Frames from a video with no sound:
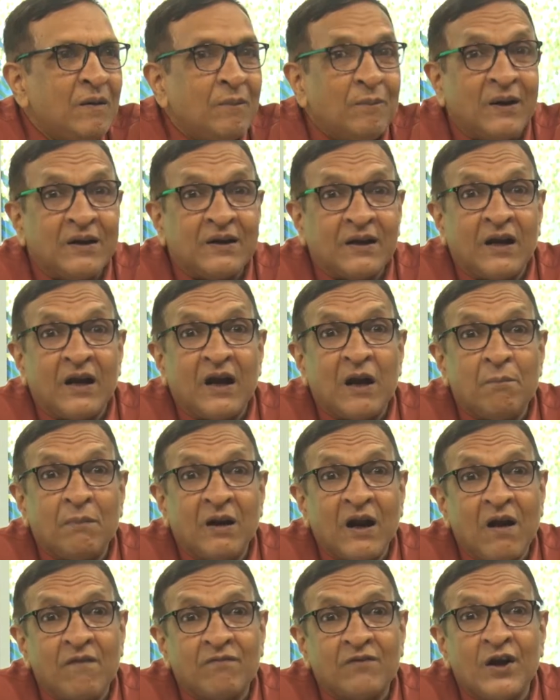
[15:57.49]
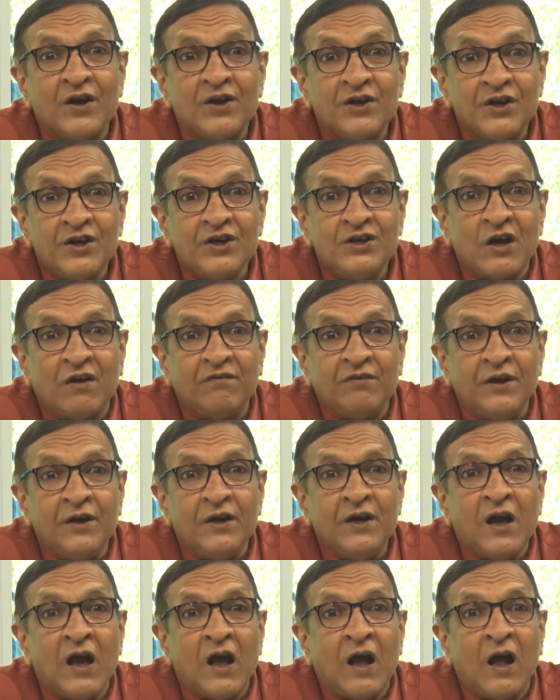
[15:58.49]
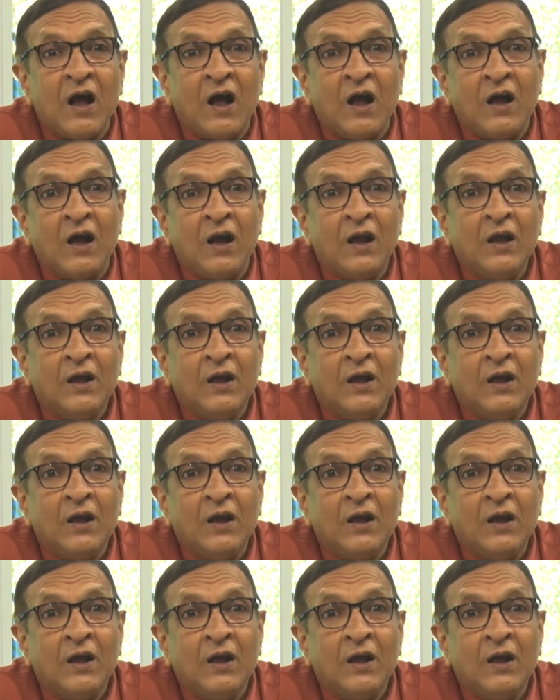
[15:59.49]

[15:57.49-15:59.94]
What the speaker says: but a number of countries of India,